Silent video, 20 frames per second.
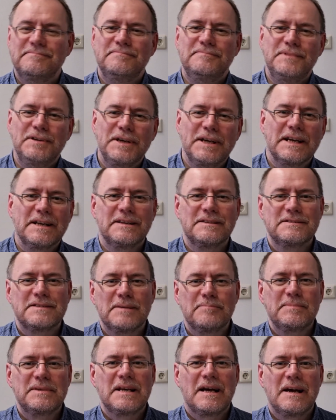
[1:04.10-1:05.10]
You can
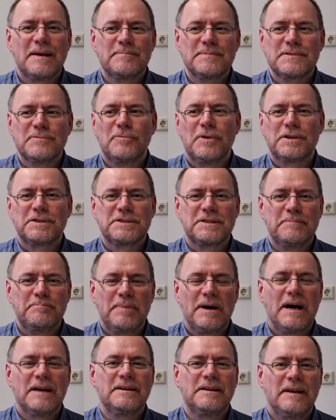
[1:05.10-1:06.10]
sometimes watch the
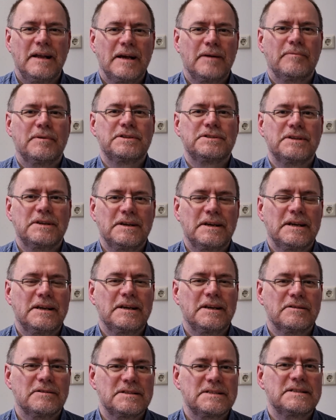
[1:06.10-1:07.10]
body language and get a
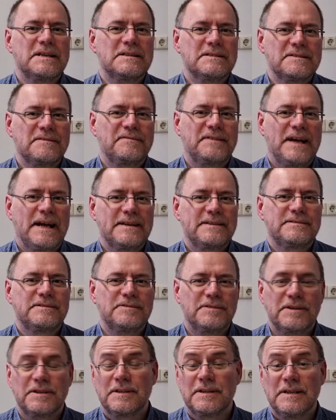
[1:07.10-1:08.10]
good sense of that
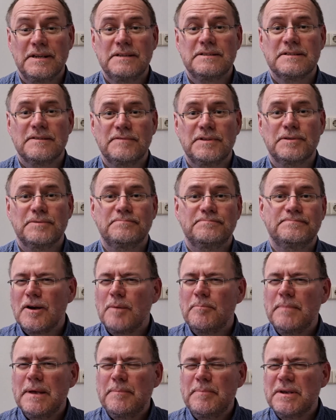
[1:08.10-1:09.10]
during the interview. Or
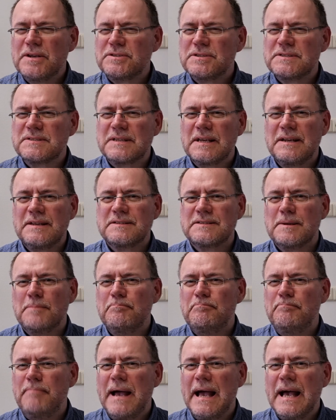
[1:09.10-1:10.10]
maybe you're just getting some
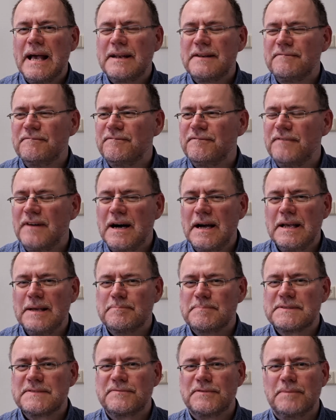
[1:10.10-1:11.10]
bad
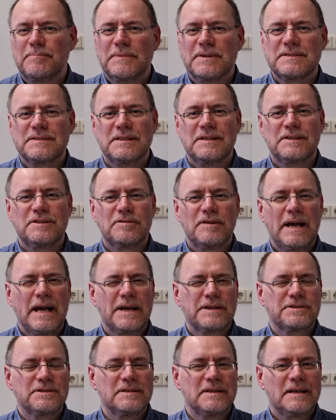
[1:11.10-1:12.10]
vibes from this
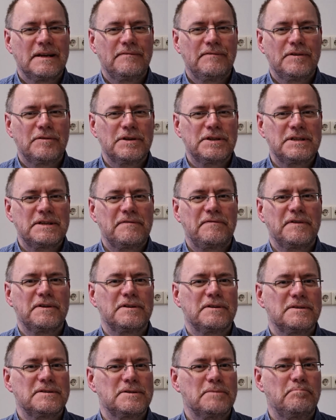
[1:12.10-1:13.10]
interaction that are very
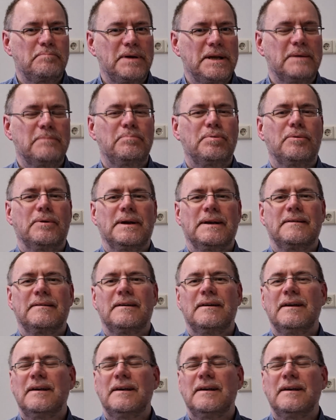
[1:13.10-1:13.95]
difficult to pinpoint.